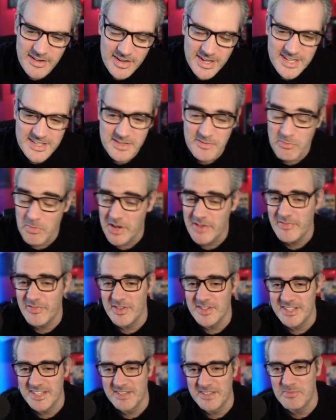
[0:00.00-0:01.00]
I guess that my
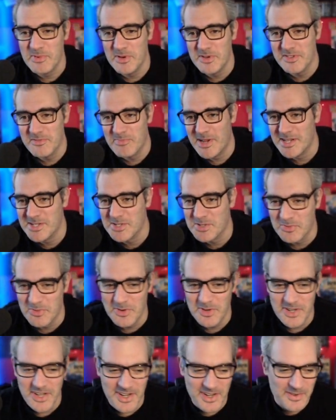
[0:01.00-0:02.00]
first experience of Battle
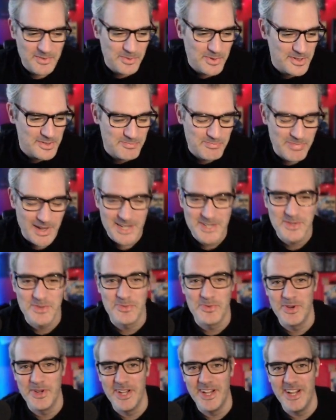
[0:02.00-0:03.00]
Royale was Battle
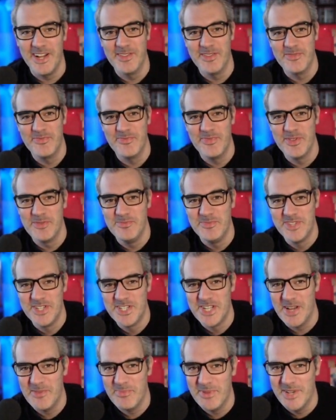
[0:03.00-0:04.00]
Royale, the
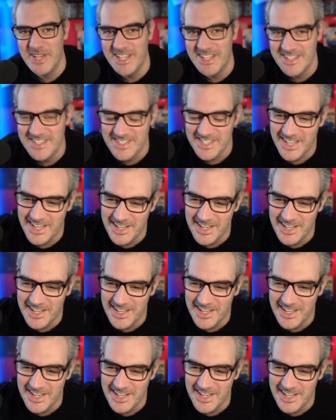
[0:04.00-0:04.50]
Japanese